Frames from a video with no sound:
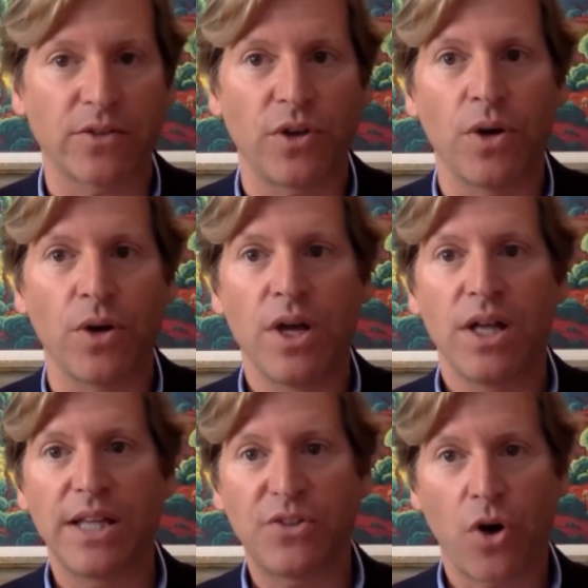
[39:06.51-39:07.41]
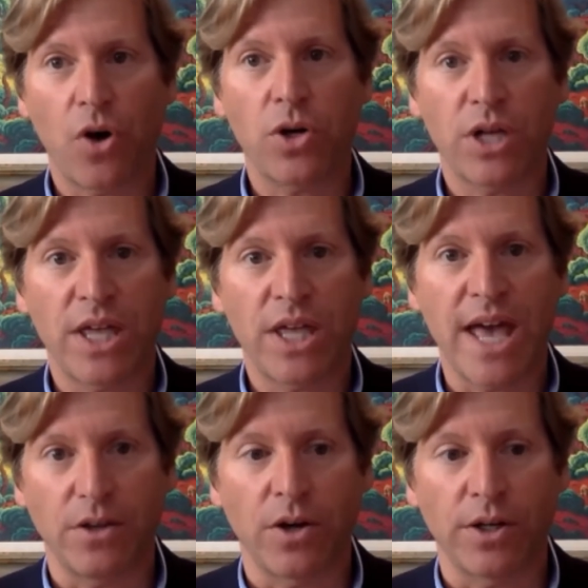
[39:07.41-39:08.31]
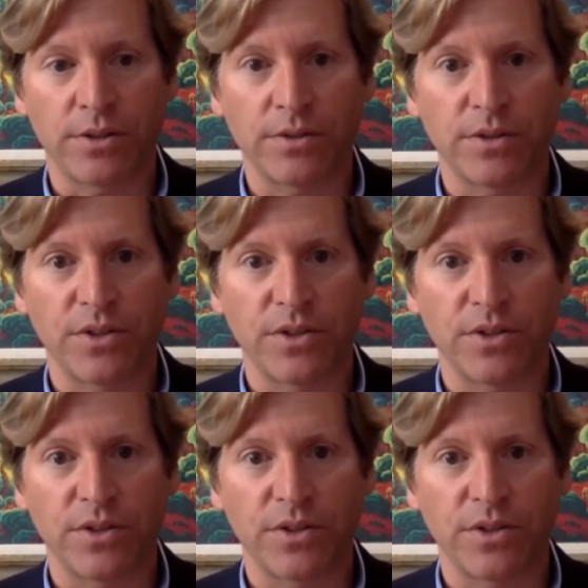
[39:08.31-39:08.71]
So let's all get on